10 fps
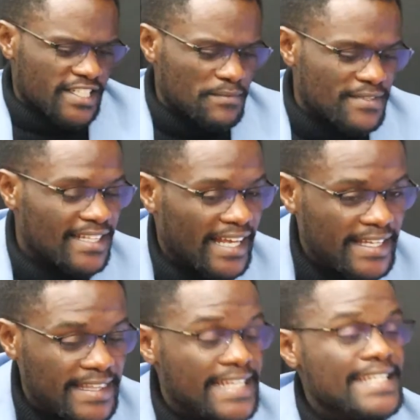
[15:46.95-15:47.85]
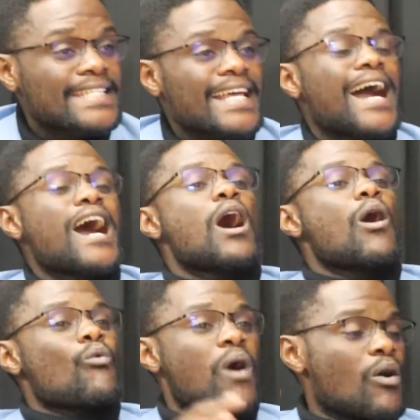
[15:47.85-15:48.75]
seems like there's
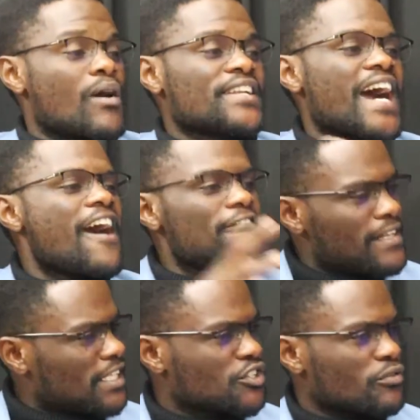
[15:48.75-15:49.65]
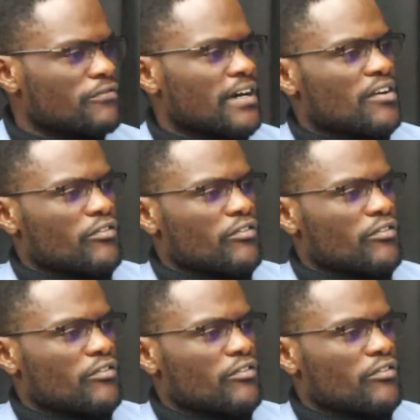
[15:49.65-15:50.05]
an avalanche of